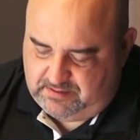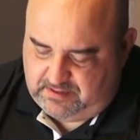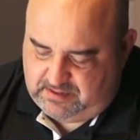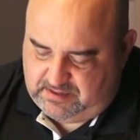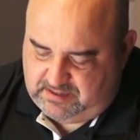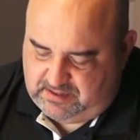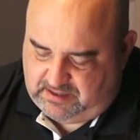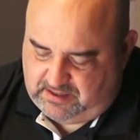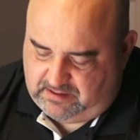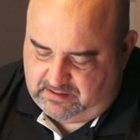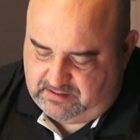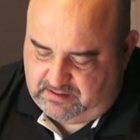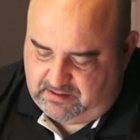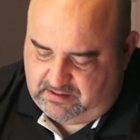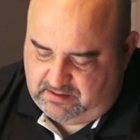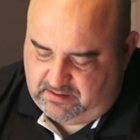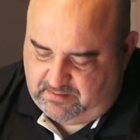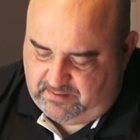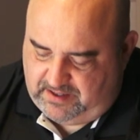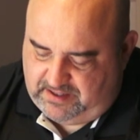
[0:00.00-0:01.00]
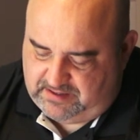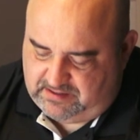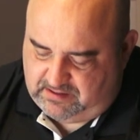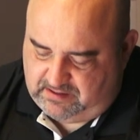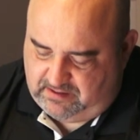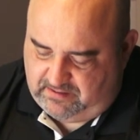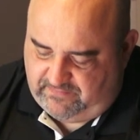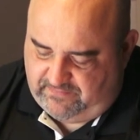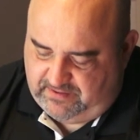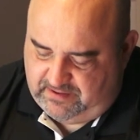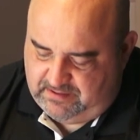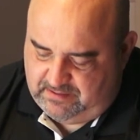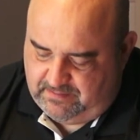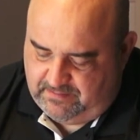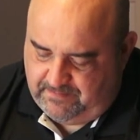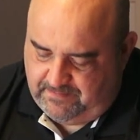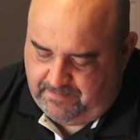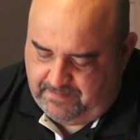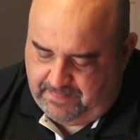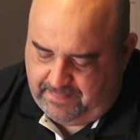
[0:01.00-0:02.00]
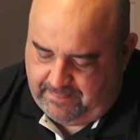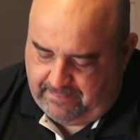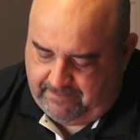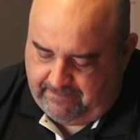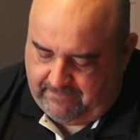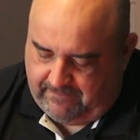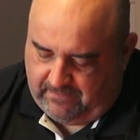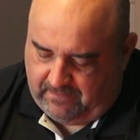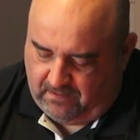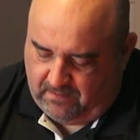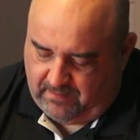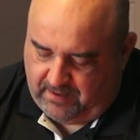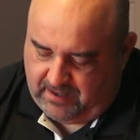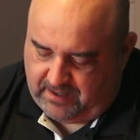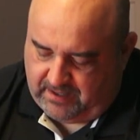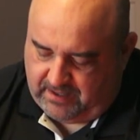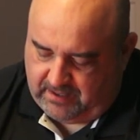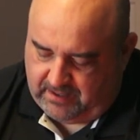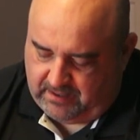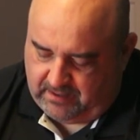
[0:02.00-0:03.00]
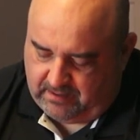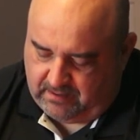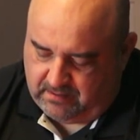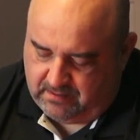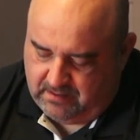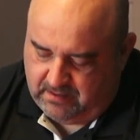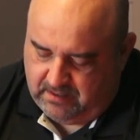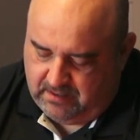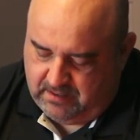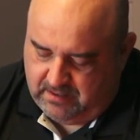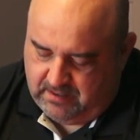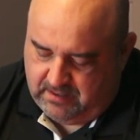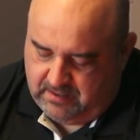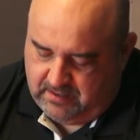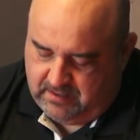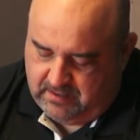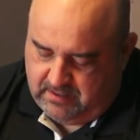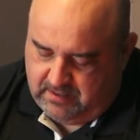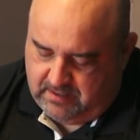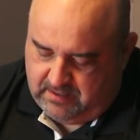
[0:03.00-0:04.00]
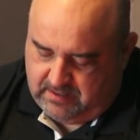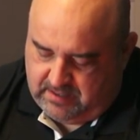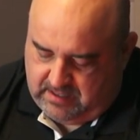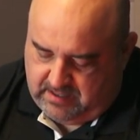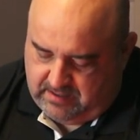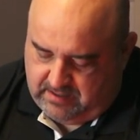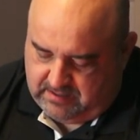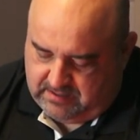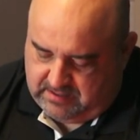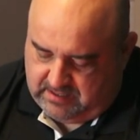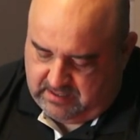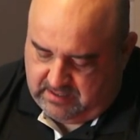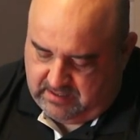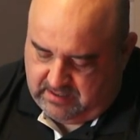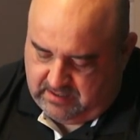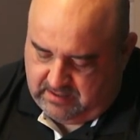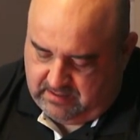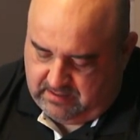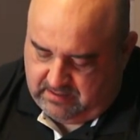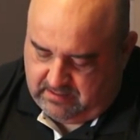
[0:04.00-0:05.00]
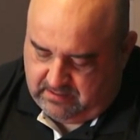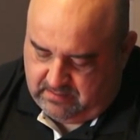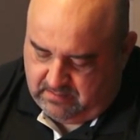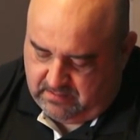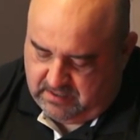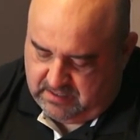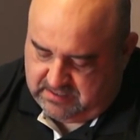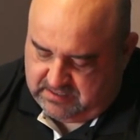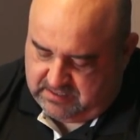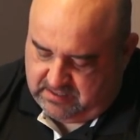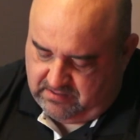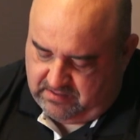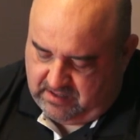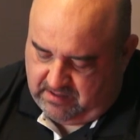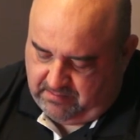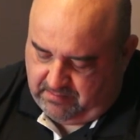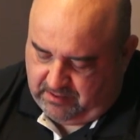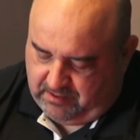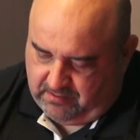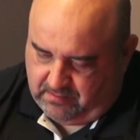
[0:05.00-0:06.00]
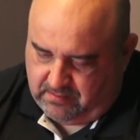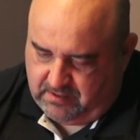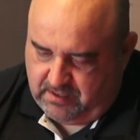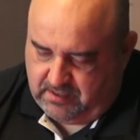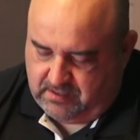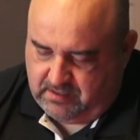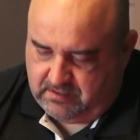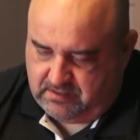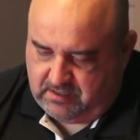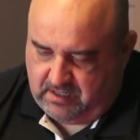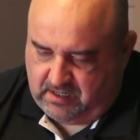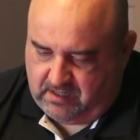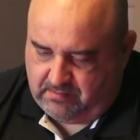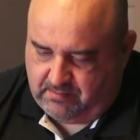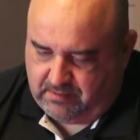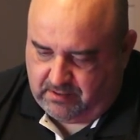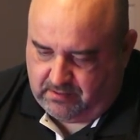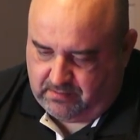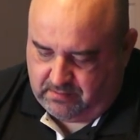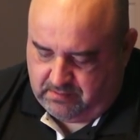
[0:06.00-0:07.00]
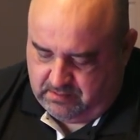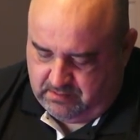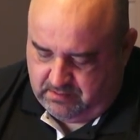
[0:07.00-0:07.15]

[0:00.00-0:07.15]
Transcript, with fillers: Let's see, turn the lights off. Go back in here. Now it's on, well, let's do it on blue, right? Let's try it on blue.